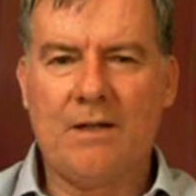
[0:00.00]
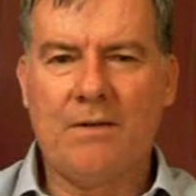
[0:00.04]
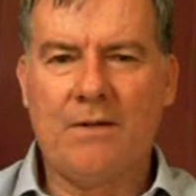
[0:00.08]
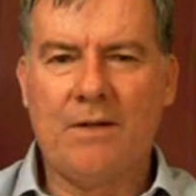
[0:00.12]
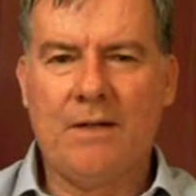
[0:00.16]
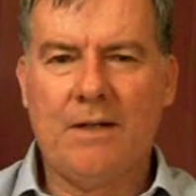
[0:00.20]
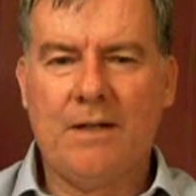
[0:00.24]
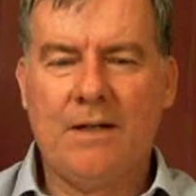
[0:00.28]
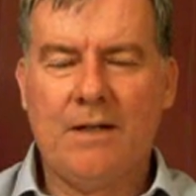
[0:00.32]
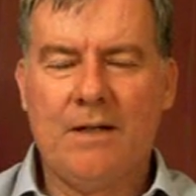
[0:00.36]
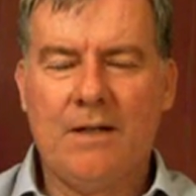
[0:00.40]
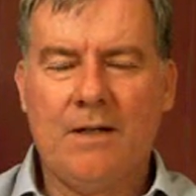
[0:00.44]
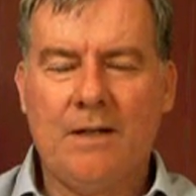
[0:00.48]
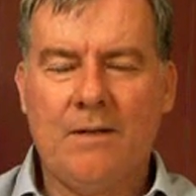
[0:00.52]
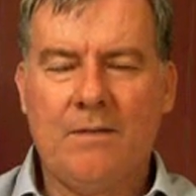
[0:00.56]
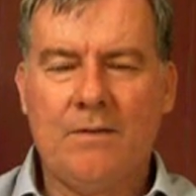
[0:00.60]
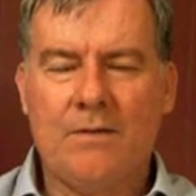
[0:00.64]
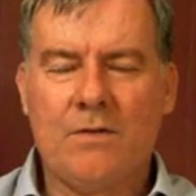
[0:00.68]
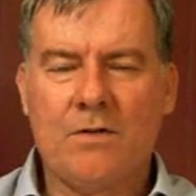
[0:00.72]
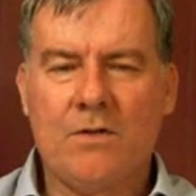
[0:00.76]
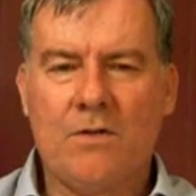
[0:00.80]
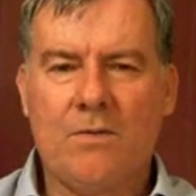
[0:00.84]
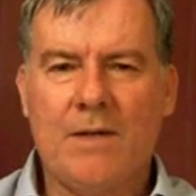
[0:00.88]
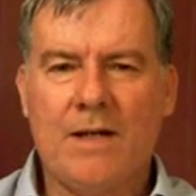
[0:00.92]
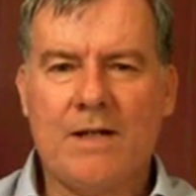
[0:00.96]
it
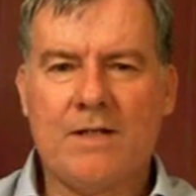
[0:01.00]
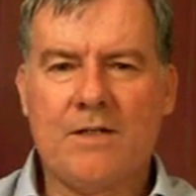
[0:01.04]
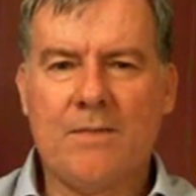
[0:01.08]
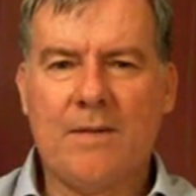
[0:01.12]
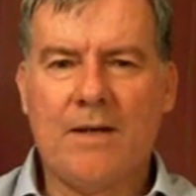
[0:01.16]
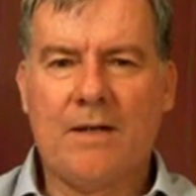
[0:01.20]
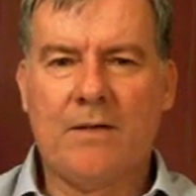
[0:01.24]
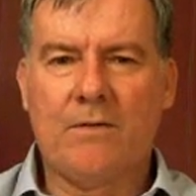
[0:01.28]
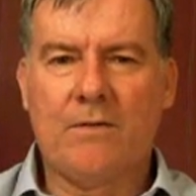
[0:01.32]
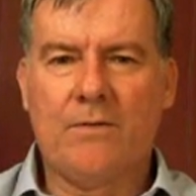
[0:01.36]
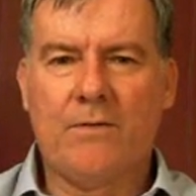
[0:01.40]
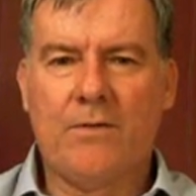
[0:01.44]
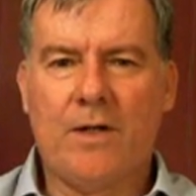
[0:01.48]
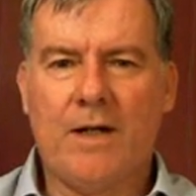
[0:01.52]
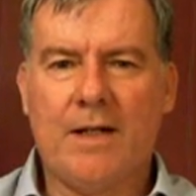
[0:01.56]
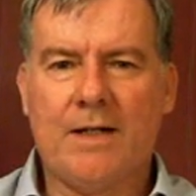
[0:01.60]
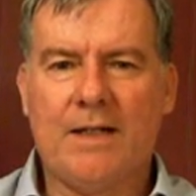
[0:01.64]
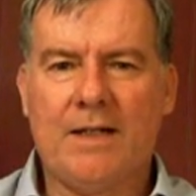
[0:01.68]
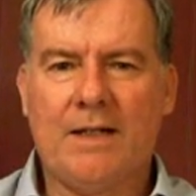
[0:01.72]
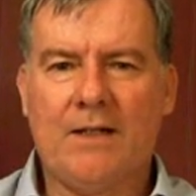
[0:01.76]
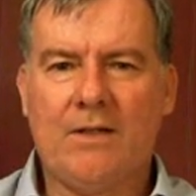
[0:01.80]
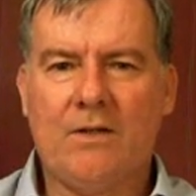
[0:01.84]
was almost a matter of right to